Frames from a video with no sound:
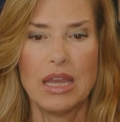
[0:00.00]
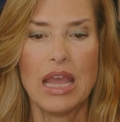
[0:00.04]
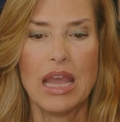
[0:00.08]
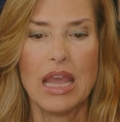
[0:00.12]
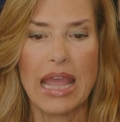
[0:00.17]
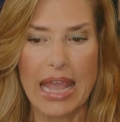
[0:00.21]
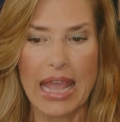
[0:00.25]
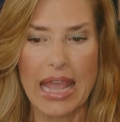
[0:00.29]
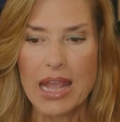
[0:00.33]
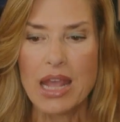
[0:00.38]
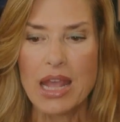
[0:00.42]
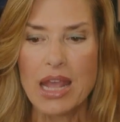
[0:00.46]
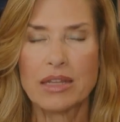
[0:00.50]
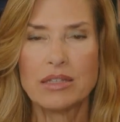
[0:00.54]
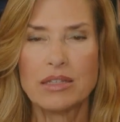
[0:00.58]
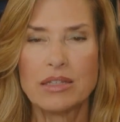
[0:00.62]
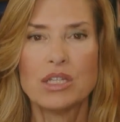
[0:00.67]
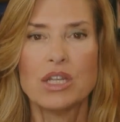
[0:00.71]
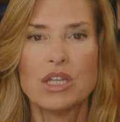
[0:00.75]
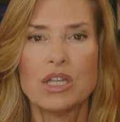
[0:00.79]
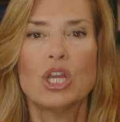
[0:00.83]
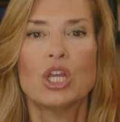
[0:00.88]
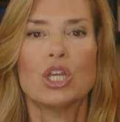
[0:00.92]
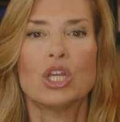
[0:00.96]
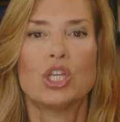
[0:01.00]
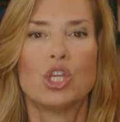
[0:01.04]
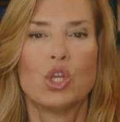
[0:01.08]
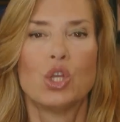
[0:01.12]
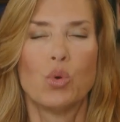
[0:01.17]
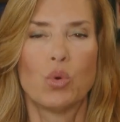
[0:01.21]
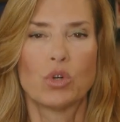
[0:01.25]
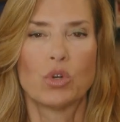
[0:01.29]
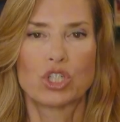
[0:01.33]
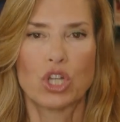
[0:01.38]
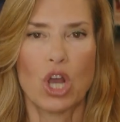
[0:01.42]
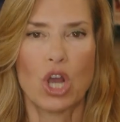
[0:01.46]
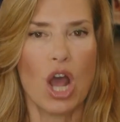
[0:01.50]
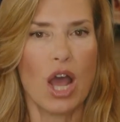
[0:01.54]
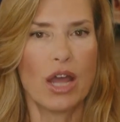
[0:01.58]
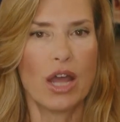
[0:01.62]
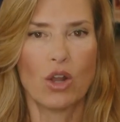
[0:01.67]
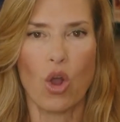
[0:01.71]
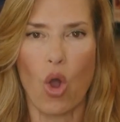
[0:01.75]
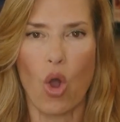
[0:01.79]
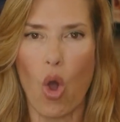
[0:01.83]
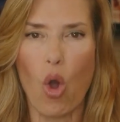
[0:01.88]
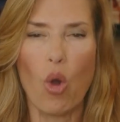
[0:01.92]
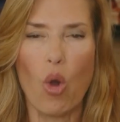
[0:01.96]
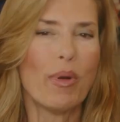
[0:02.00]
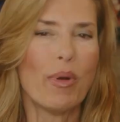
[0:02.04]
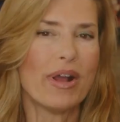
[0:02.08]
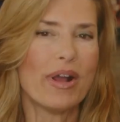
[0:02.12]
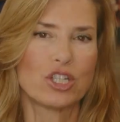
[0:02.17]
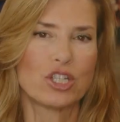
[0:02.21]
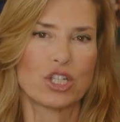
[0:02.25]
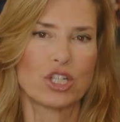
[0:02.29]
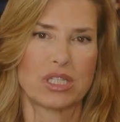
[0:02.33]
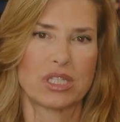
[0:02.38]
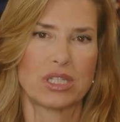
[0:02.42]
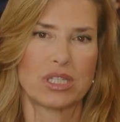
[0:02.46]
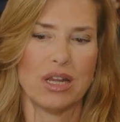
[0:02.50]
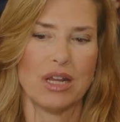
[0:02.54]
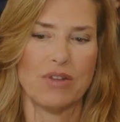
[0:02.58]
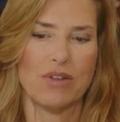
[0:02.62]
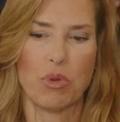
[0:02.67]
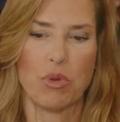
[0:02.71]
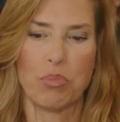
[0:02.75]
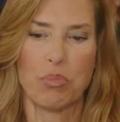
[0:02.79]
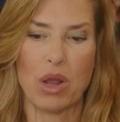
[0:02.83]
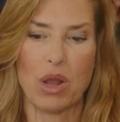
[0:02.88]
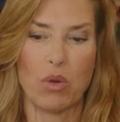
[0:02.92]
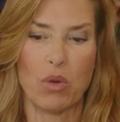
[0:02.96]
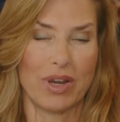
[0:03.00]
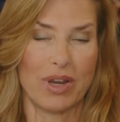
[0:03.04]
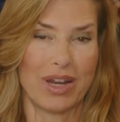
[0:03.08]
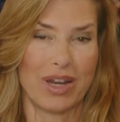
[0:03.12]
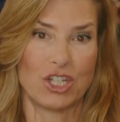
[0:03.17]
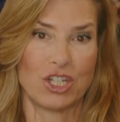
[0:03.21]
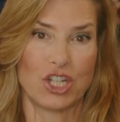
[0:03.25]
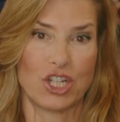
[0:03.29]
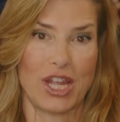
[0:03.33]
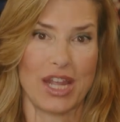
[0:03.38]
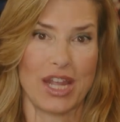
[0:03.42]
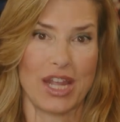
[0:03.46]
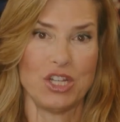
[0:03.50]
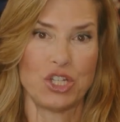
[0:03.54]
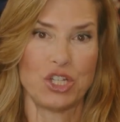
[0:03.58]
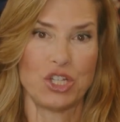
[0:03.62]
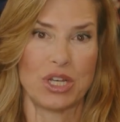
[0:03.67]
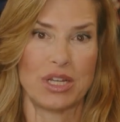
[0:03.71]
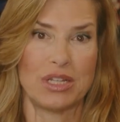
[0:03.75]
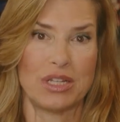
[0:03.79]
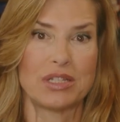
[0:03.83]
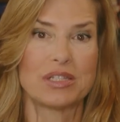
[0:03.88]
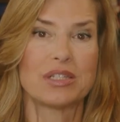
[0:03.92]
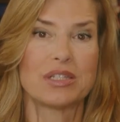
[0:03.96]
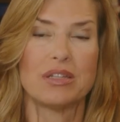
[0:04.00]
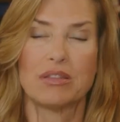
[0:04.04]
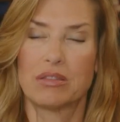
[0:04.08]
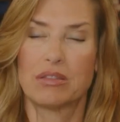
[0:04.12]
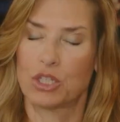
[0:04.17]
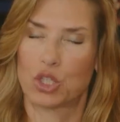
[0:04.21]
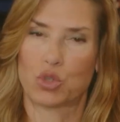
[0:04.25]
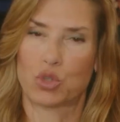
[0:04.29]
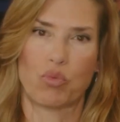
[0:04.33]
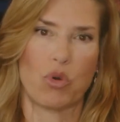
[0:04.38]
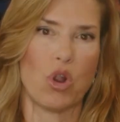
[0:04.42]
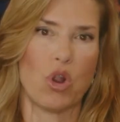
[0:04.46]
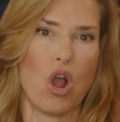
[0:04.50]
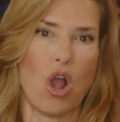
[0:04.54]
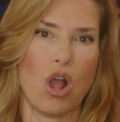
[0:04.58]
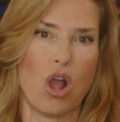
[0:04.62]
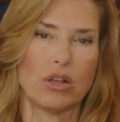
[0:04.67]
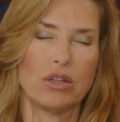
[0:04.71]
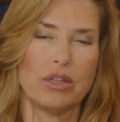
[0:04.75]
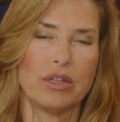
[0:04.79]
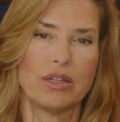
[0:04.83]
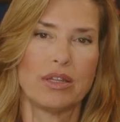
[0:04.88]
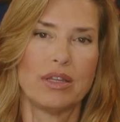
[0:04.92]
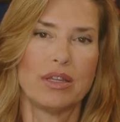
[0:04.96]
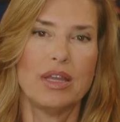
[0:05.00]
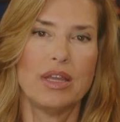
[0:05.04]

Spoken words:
And you were taught a whole bunch of stuff about what education is that's wrong.